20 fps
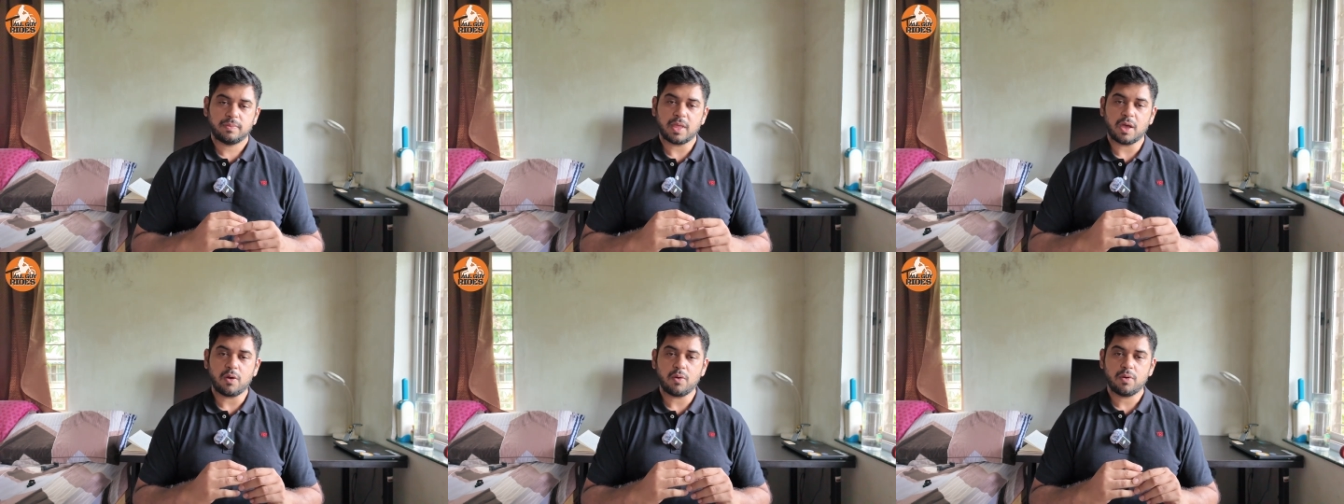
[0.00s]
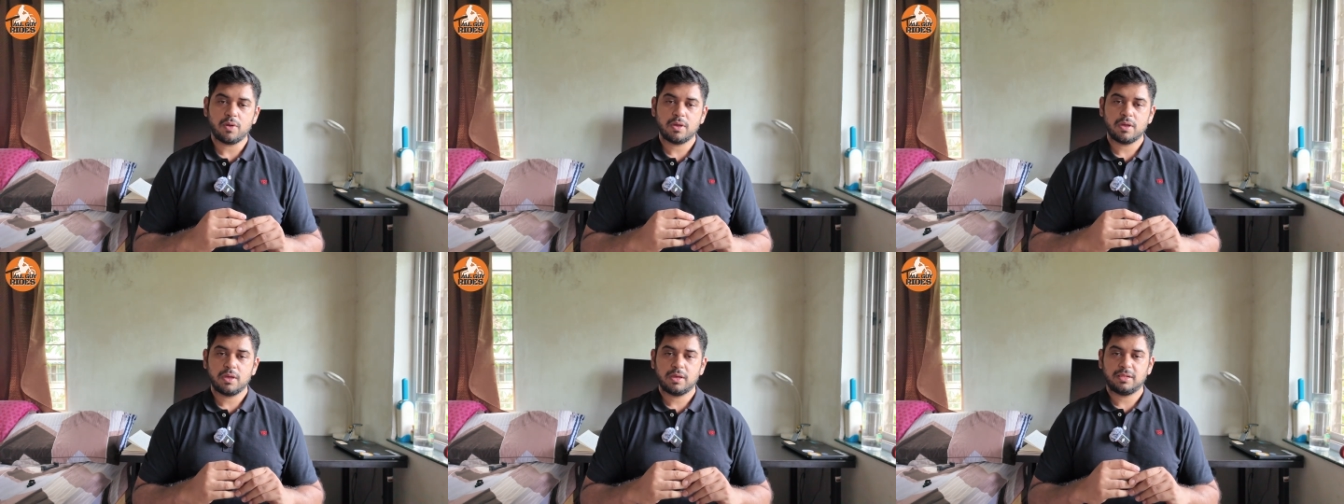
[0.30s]

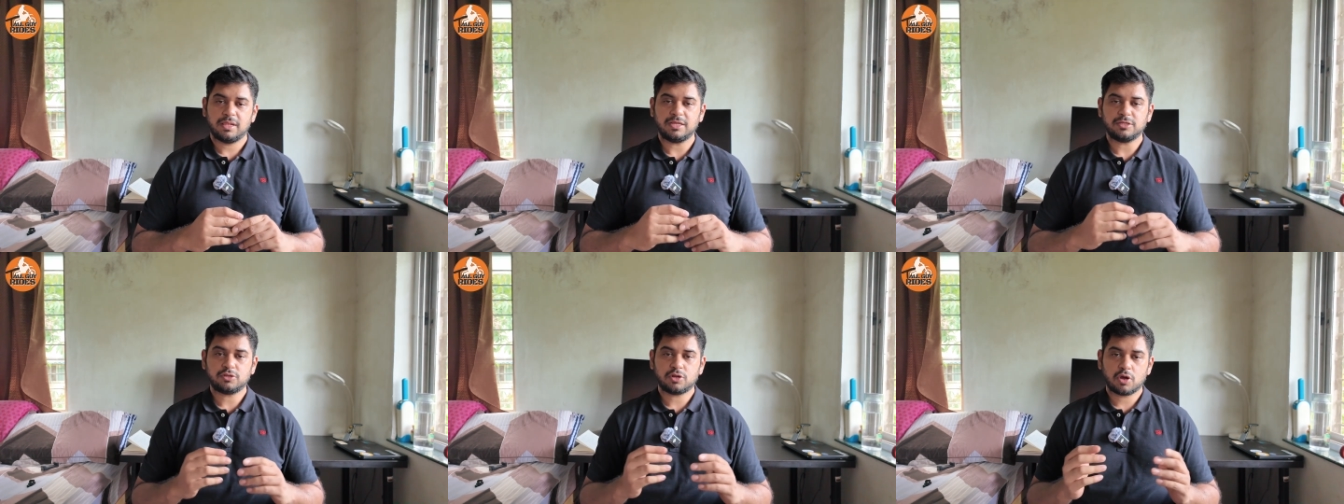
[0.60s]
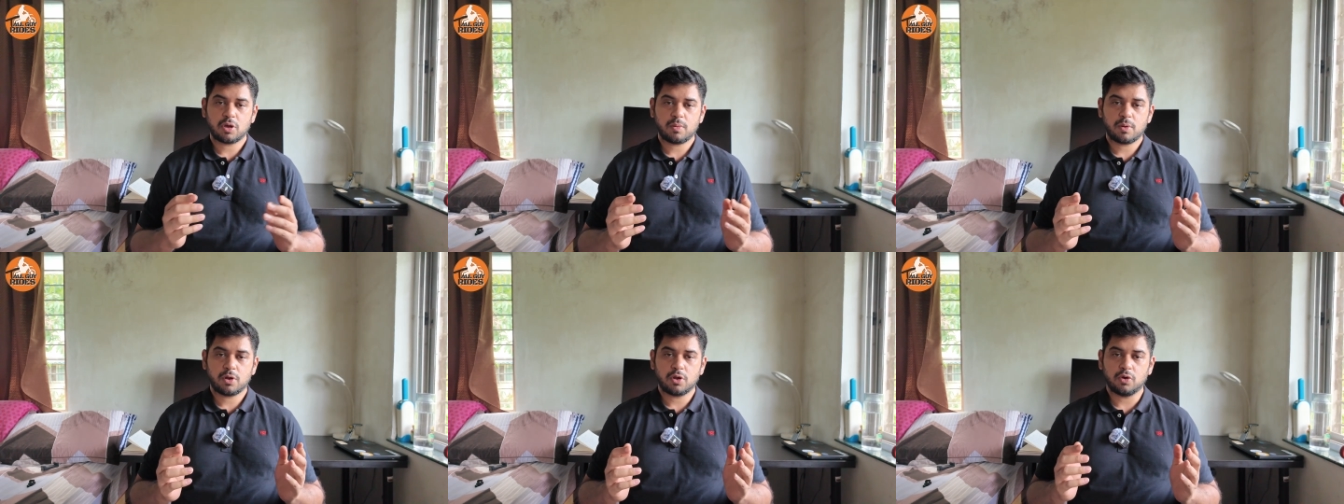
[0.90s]
Now let's
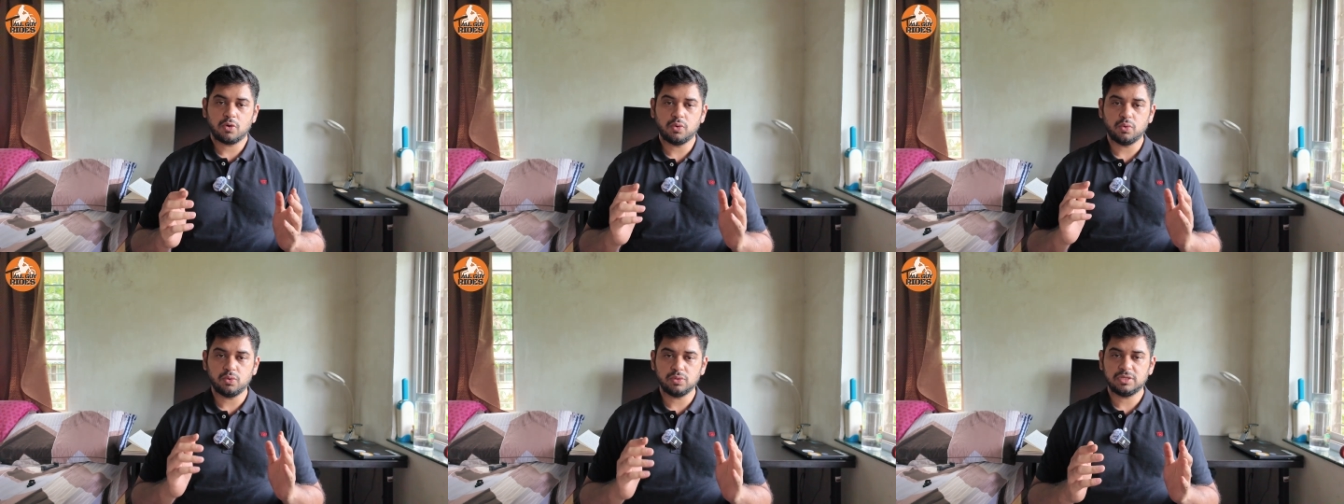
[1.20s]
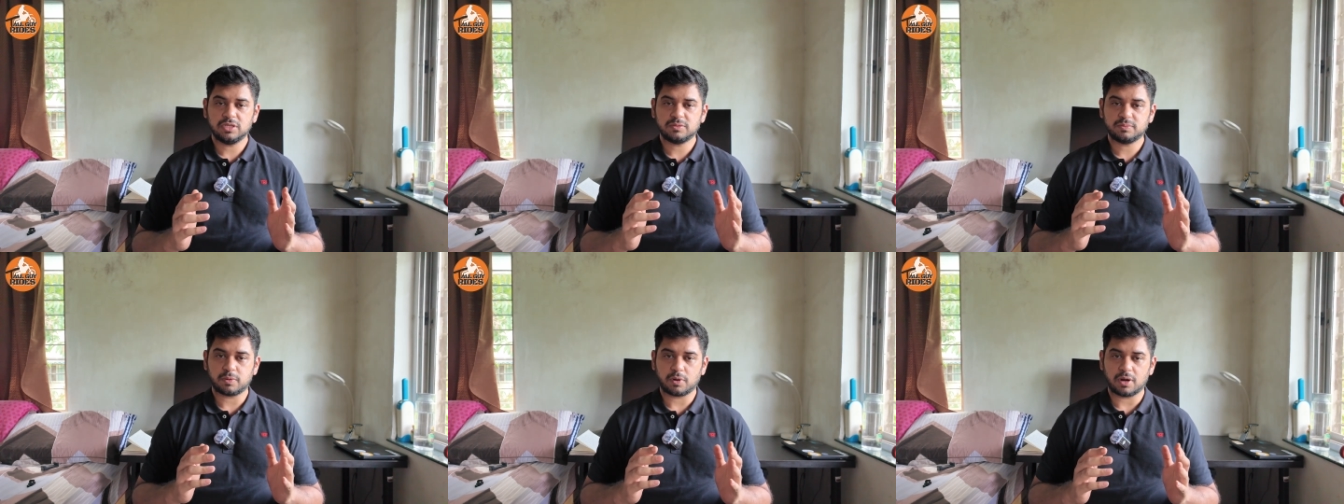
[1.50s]
talk about
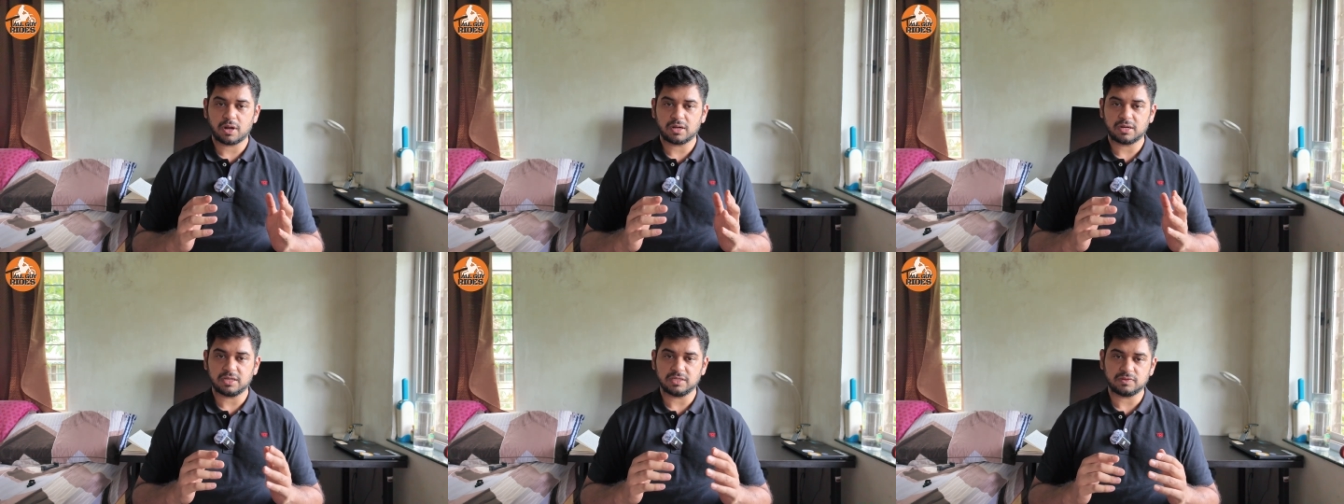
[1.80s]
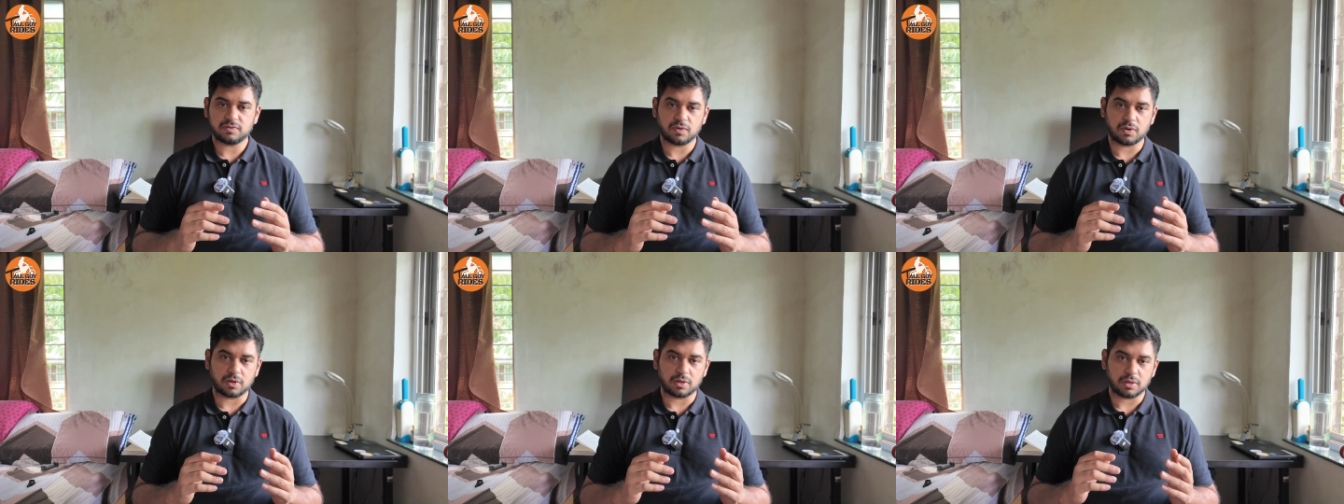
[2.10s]
who this product
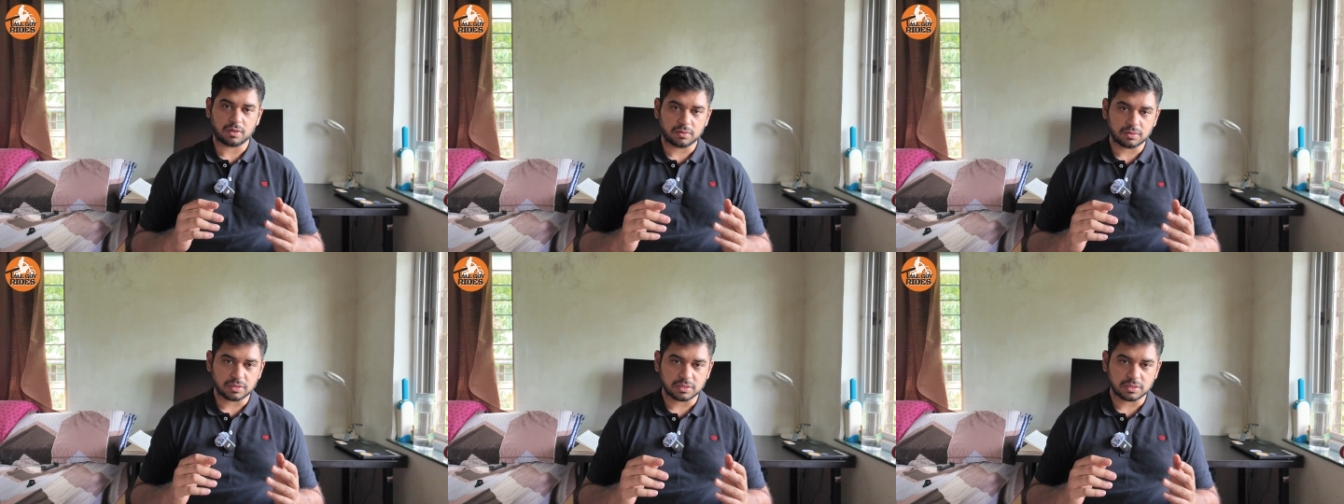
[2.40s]
is for.